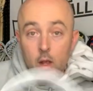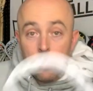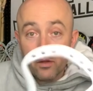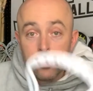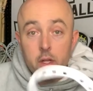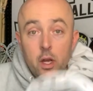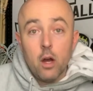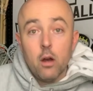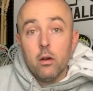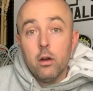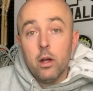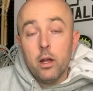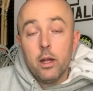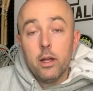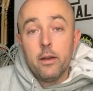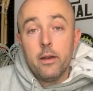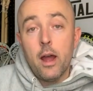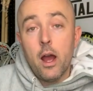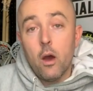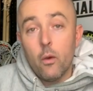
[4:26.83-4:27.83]
So,
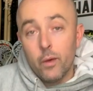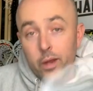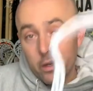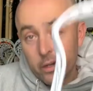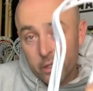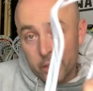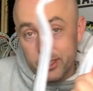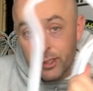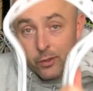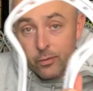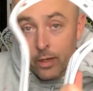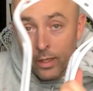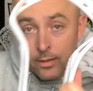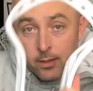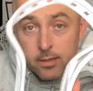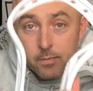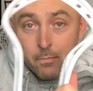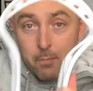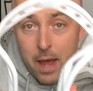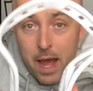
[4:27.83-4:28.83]
now we are going to string
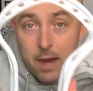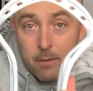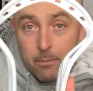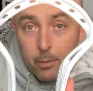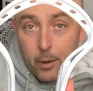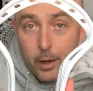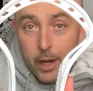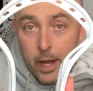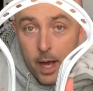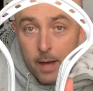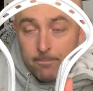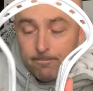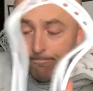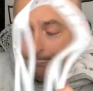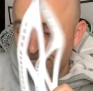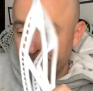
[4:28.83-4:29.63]
this bad boy up.